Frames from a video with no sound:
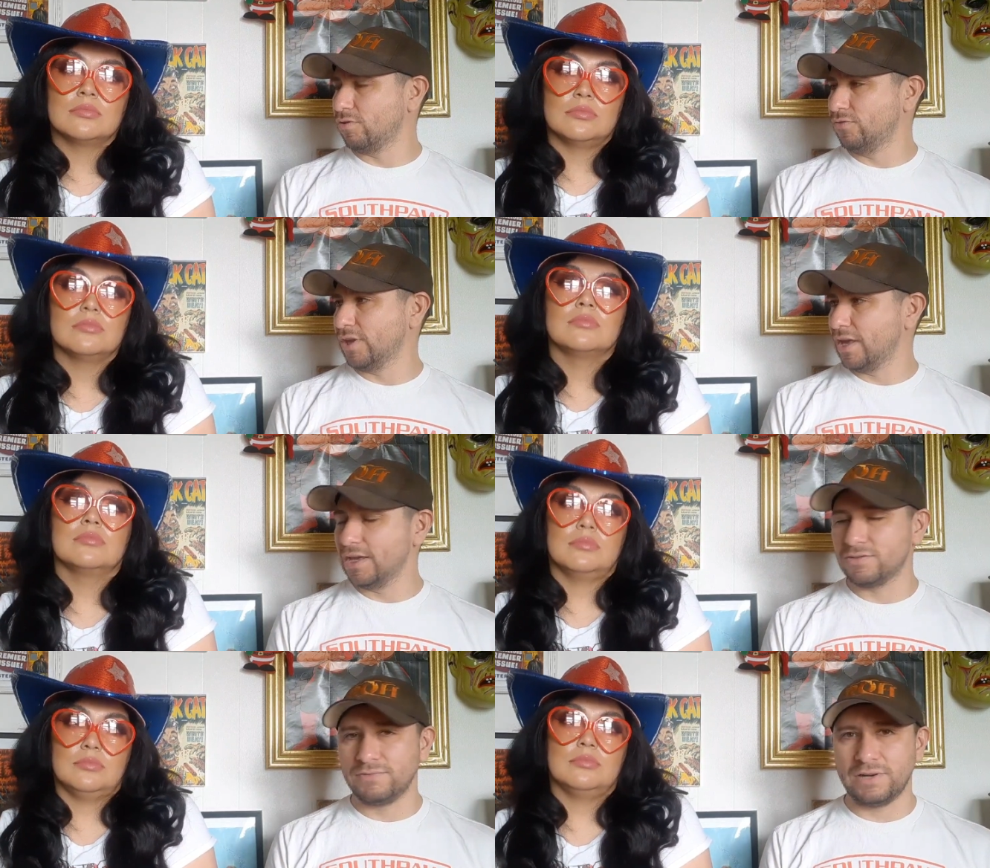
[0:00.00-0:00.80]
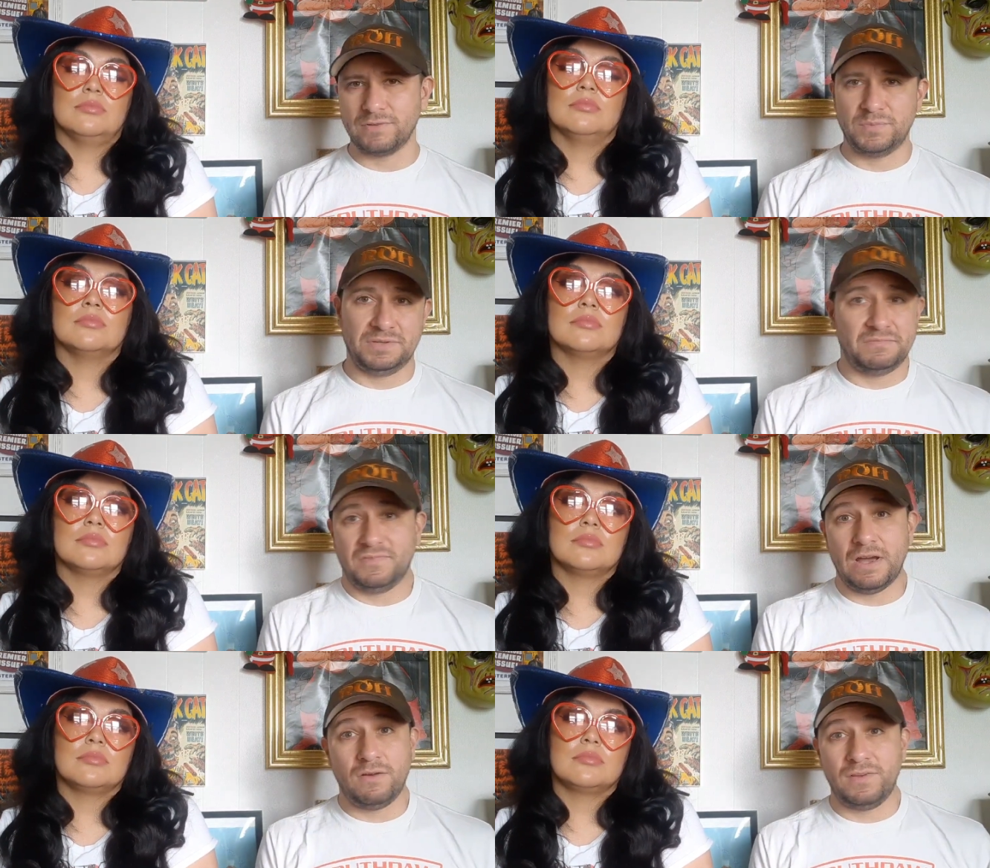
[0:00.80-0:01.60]
Speaker 1: to hold the cage or whatever. But
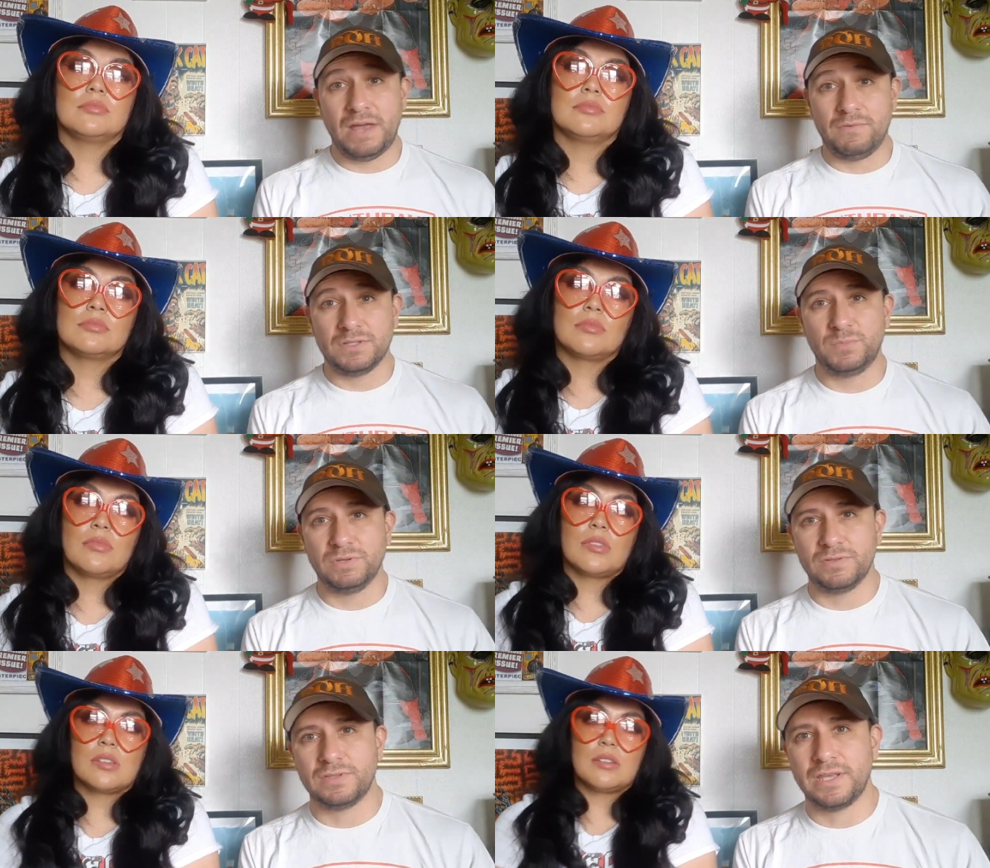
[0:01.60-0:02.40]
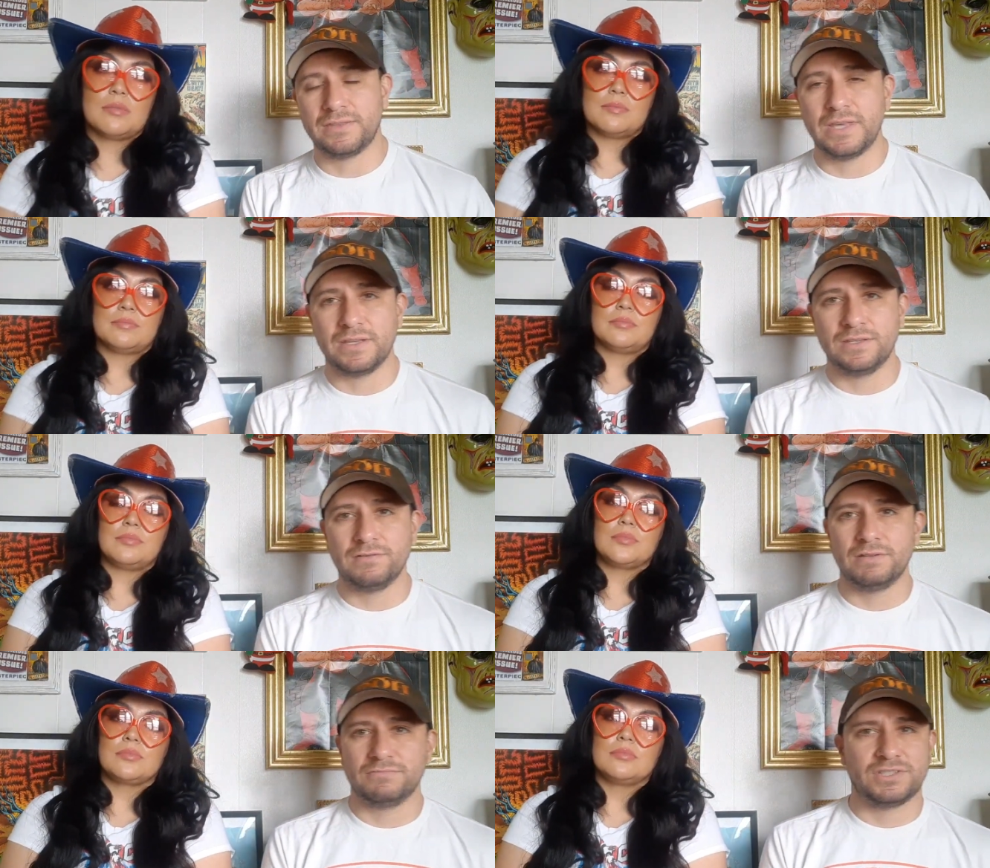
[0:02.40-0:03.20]
however that one's built, they, they could
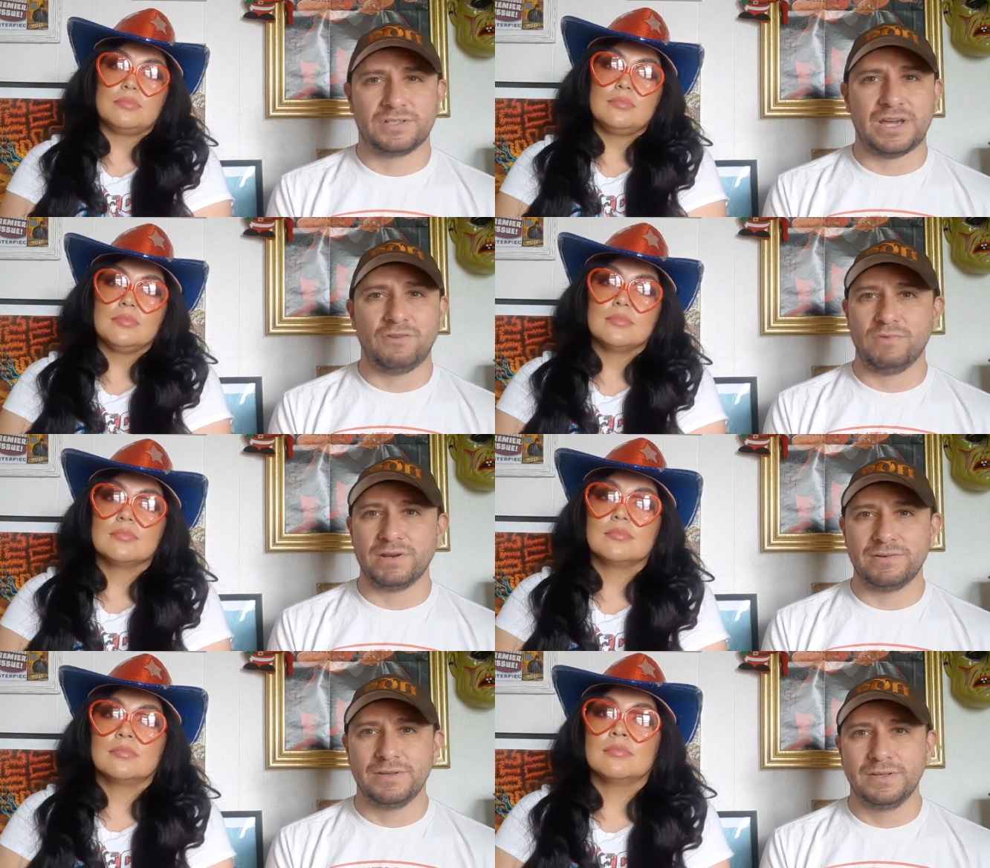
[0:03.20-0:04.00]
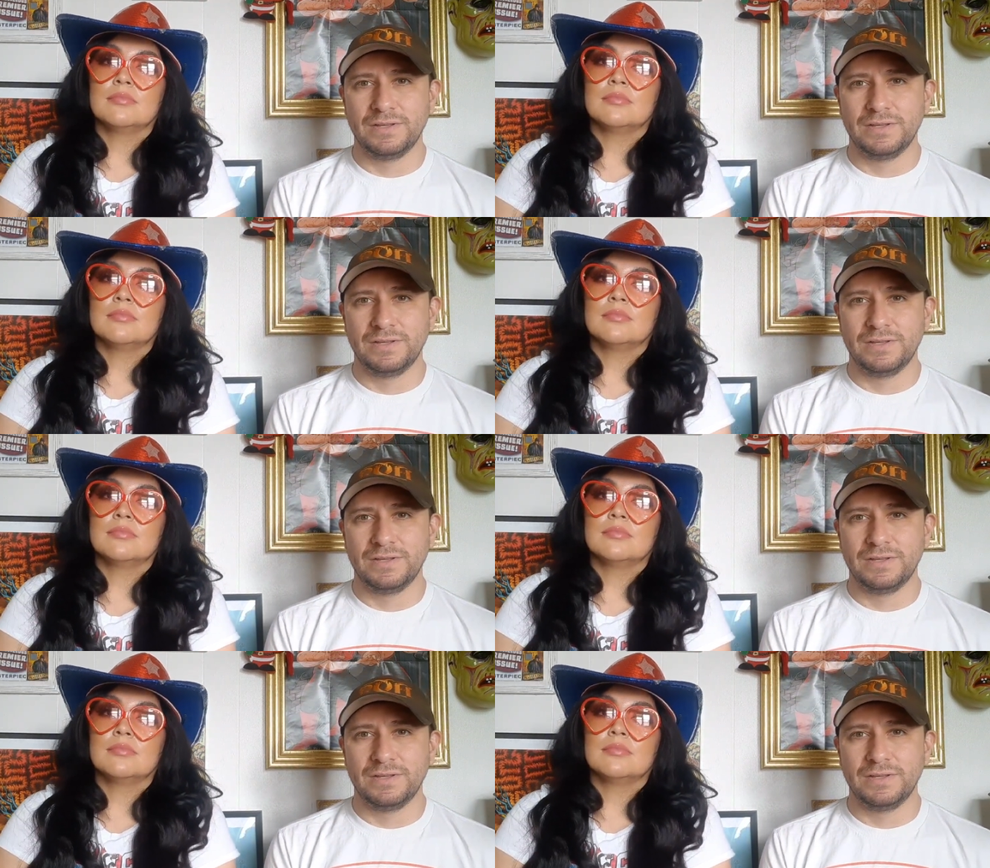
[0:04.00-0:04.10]
do it. It's kind of weird.